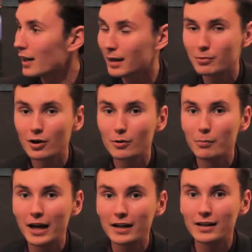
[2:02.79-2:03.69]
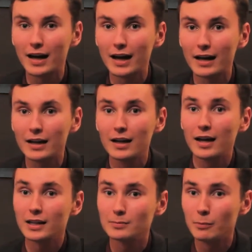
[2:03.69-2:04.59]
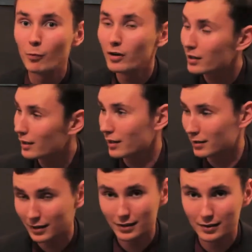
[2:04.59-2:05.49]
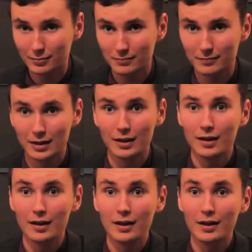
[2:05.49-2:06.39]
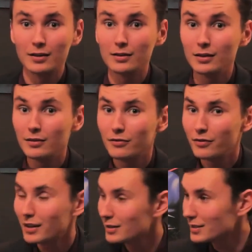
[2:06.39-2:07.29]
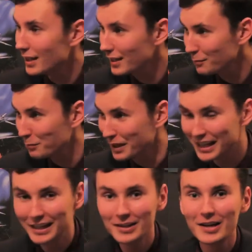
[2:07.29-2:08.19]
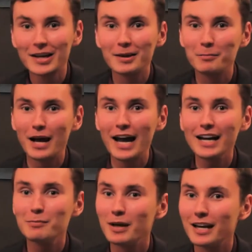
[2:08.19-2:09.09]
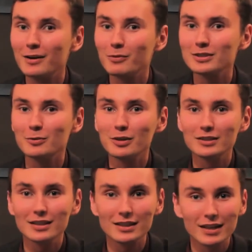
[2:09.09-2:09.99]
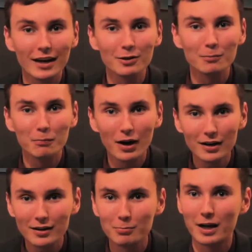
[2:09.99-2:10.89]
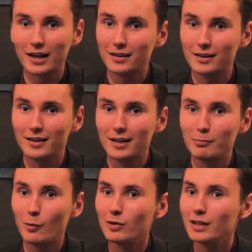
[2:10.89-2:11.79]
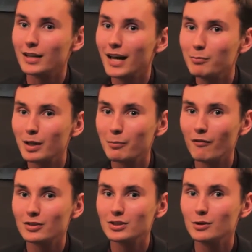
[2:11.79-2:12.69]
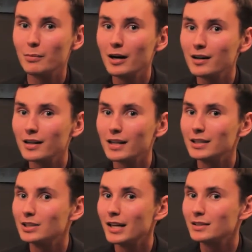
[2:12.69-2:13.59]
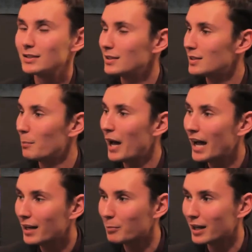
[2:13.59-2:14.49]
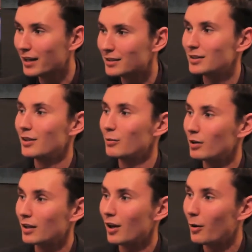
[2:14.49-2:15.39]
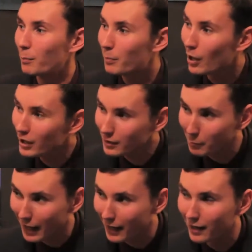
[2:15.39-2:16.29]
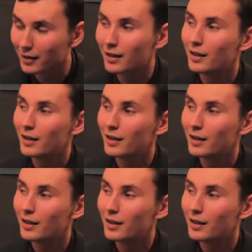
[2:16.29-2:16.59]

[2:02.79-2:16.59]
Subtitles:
Namco Bandai has been working on the game. Little fun tidbit, Pac-Man was originally titled Puck-Man, but when the game came over to America, they changed it to Pac-Man, so they wouldn't call Puck-Man